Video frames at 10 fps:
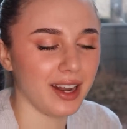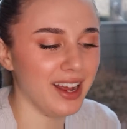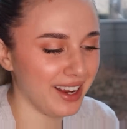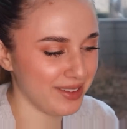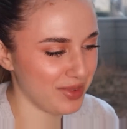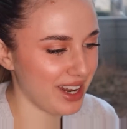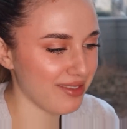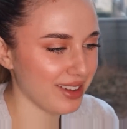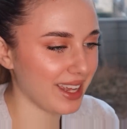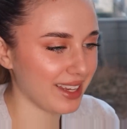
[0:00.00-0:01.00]
and I'm
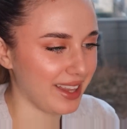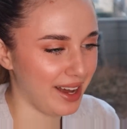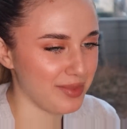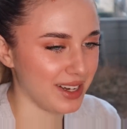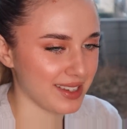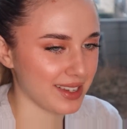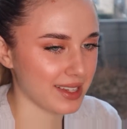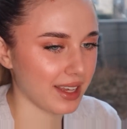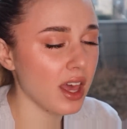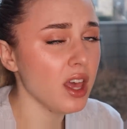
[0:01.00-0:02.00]
never like that person that's
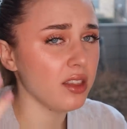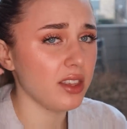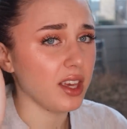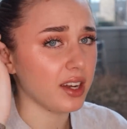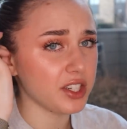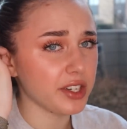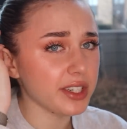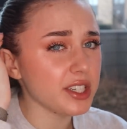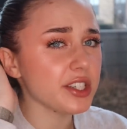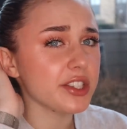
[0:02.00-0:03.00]
like the younger
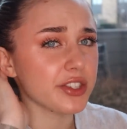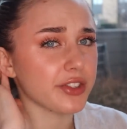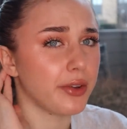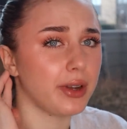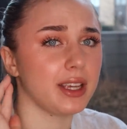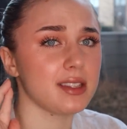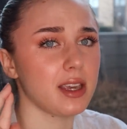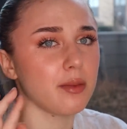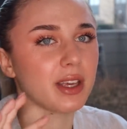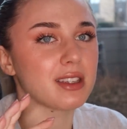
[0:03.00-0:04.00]
generation is just so
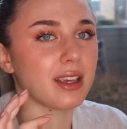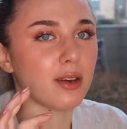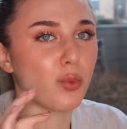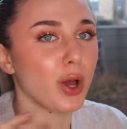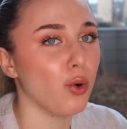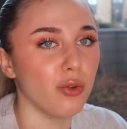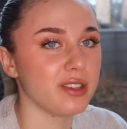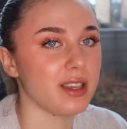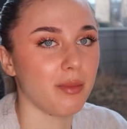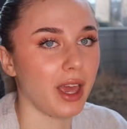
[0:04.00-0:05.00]
lazy because like we're all
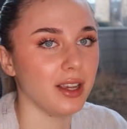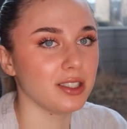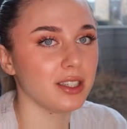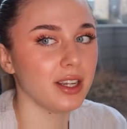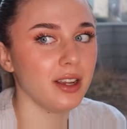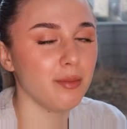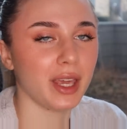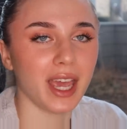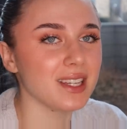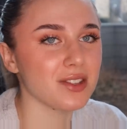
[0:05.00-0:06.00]
the same age.
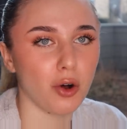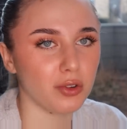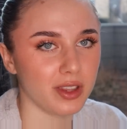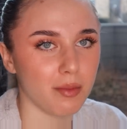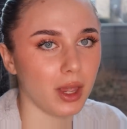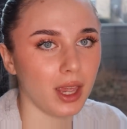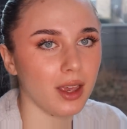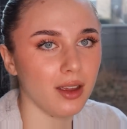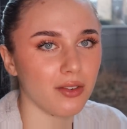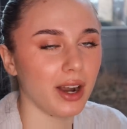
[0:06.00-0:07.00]
Mikayla's older than
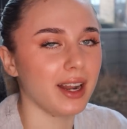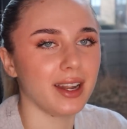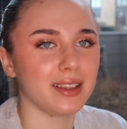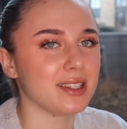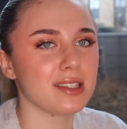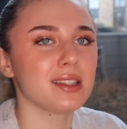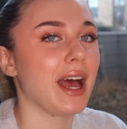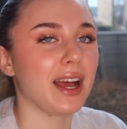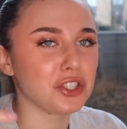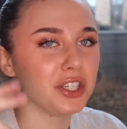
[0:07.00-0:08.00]
me, right? Like this isn't
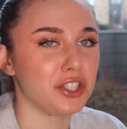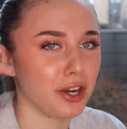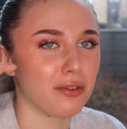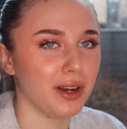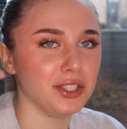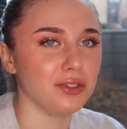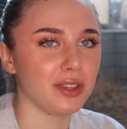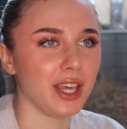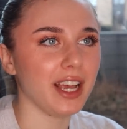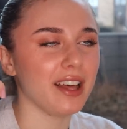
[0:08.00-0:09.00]
actually a
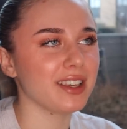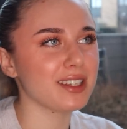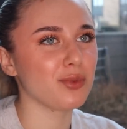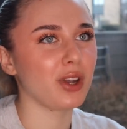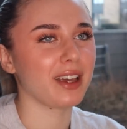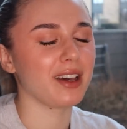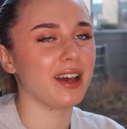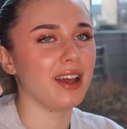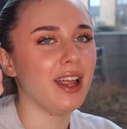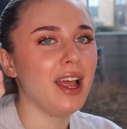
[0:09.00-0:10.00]
generational thing. I think it's more like
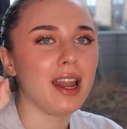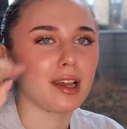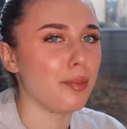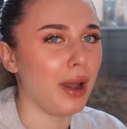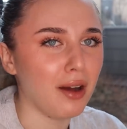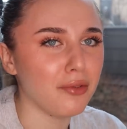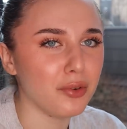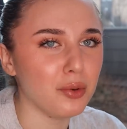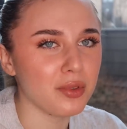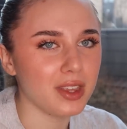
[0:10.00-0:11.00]
a like a
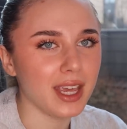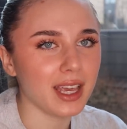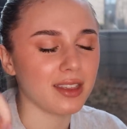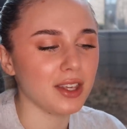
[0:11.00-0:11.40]
platform thing. I